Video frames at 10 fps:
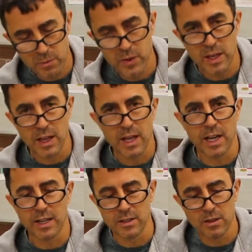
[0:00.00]
thin
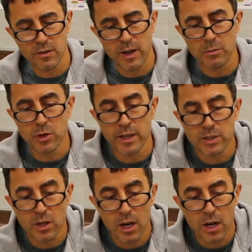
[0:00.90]
line. So if I'm trying
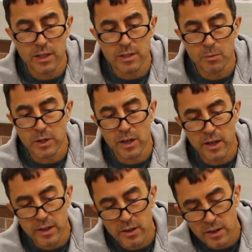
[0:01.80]
to draw something
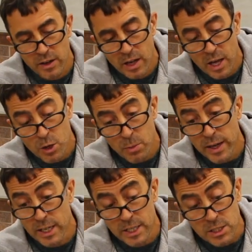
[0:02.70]
on here, you might
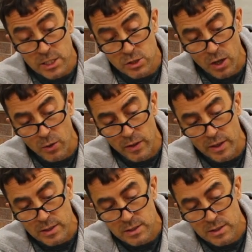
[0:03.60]
initially draw it with
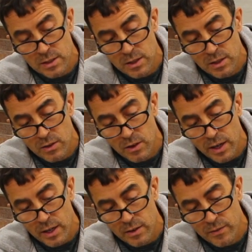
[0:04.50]
this,
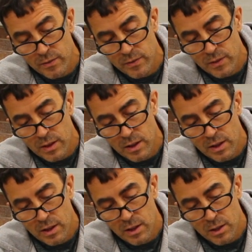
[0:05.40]
right?
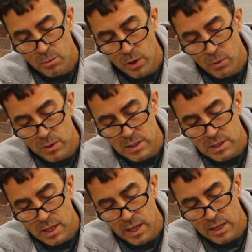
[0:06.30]
The problem with
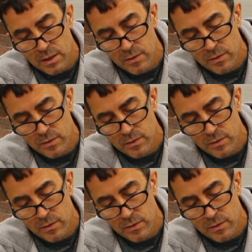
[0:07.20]
this line